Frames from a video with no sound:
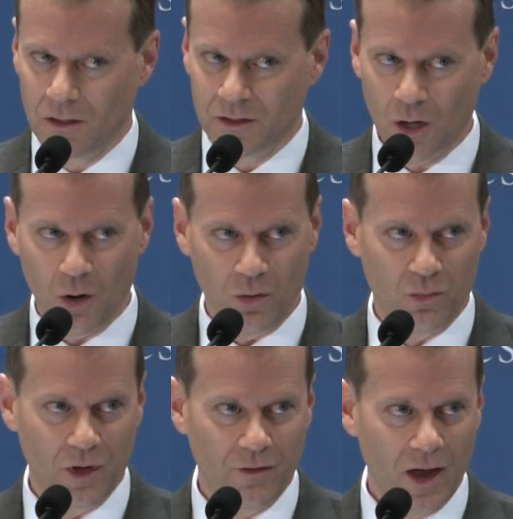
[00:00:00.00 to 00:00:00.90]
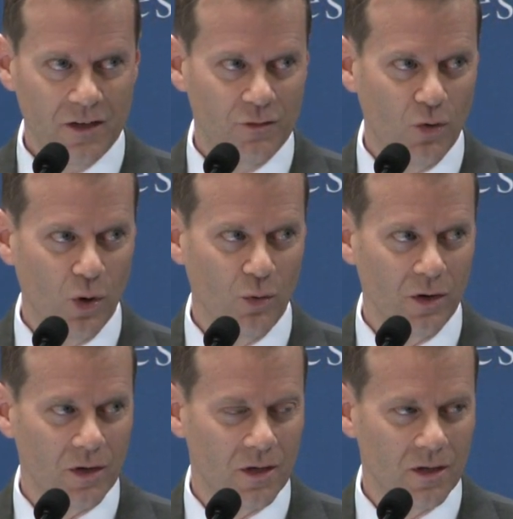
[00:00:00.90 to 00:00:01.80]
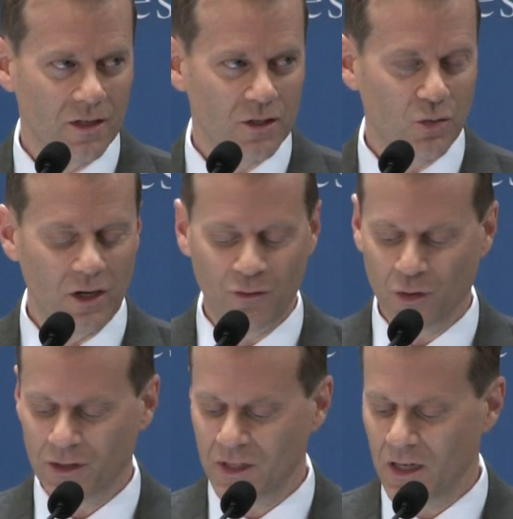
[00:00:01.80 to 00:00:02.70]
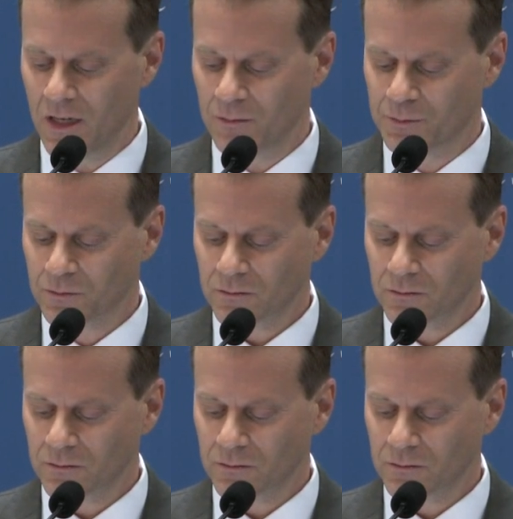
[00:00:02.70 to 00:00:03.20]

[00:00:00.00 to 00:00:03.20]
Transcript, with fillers: So we fast forward to 2014,